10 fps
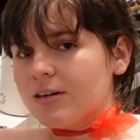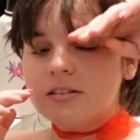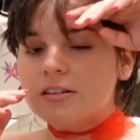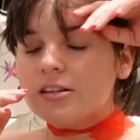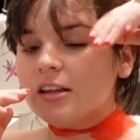
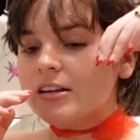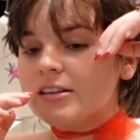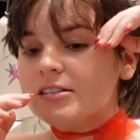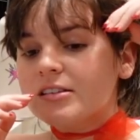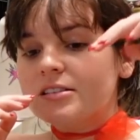This holiday
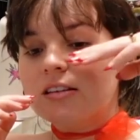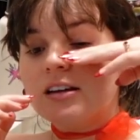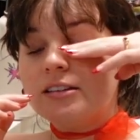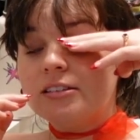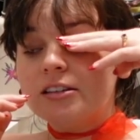season,
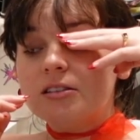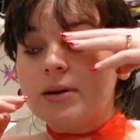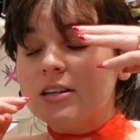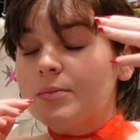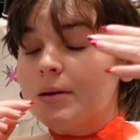I did
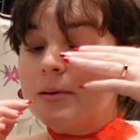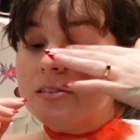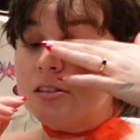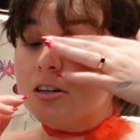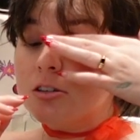spend it by
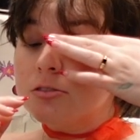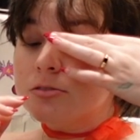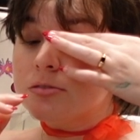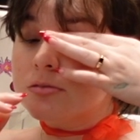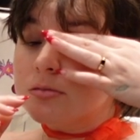myself